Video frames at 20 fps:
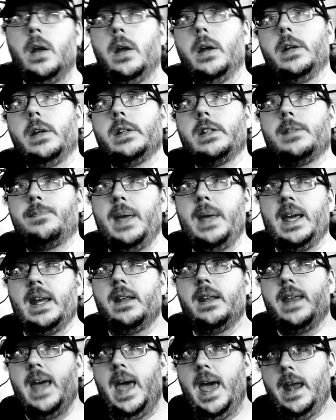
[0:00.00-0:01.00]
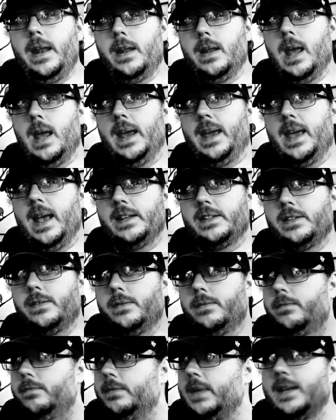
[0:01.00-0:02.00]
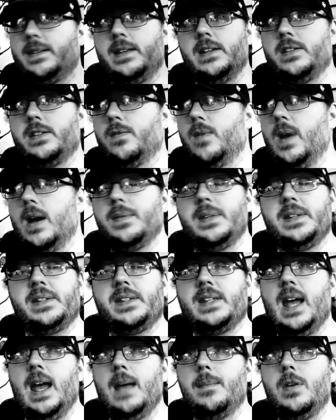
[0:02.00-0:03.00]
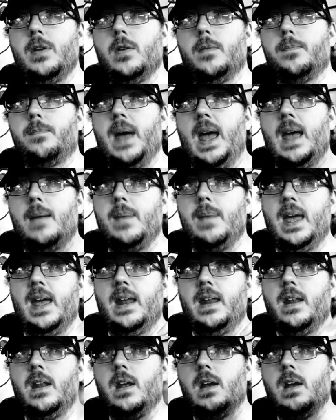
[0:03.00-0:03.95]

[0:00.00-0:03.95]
Speaking of that, I guess around this time, Batman and